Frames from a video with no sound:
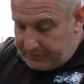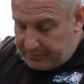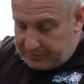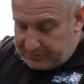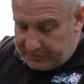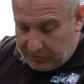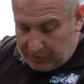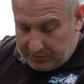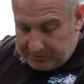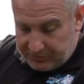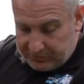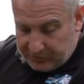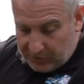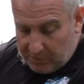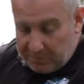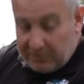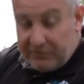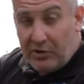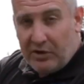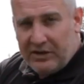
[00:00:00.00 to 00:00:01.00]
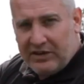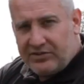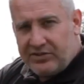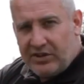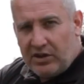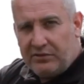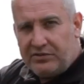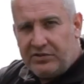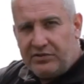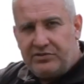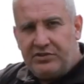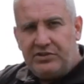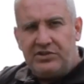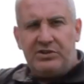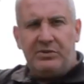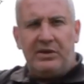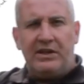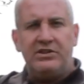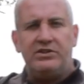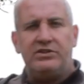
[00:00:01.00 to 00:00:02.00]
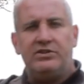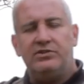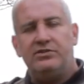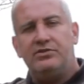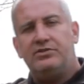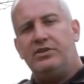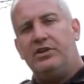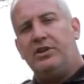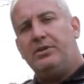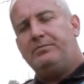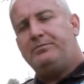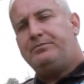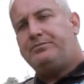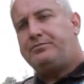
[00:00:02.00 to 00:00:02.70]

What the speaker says: from time to time we find ourselves in situations that